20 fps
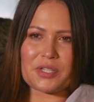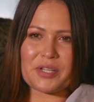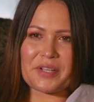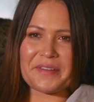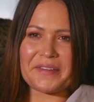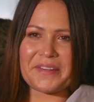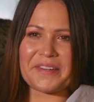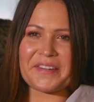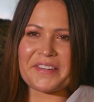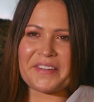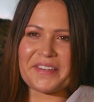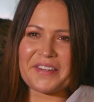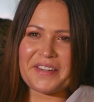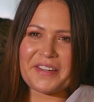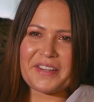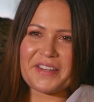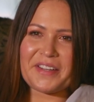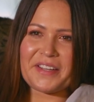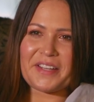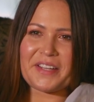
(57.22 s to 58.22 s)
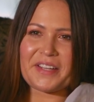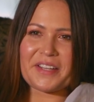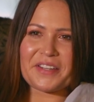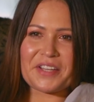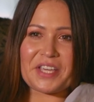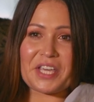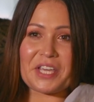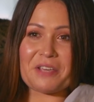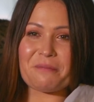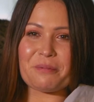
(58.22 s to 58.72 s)

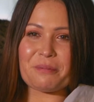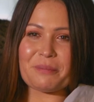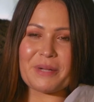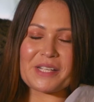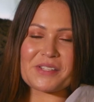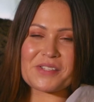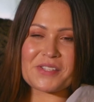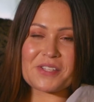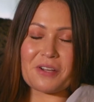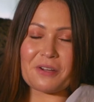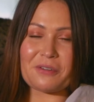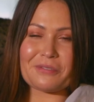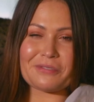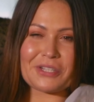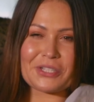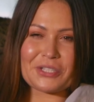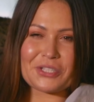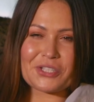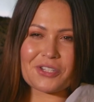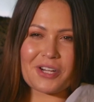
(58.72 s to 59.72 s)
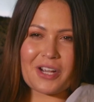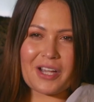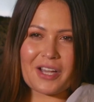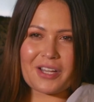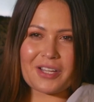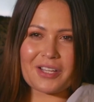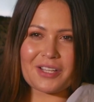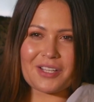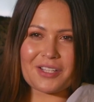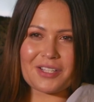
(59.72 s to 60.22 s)
to keep myself on
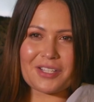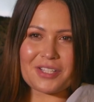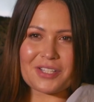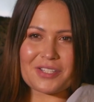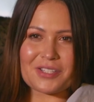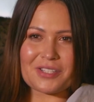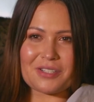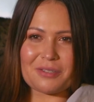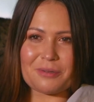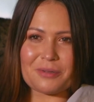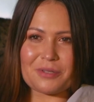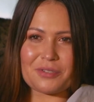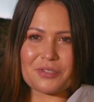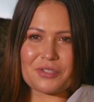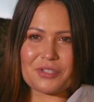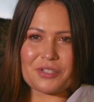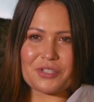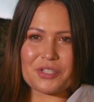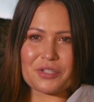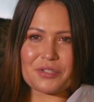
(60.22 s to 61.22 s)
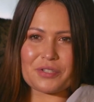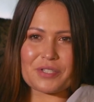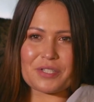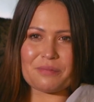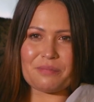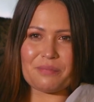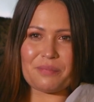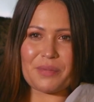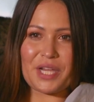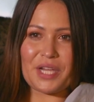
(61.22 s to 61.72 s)
track because it was
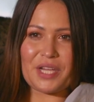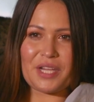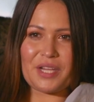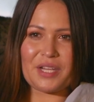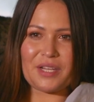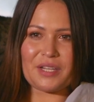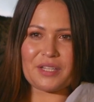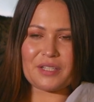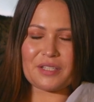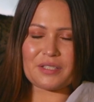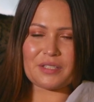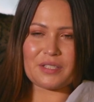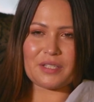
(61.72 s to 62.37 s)
just me.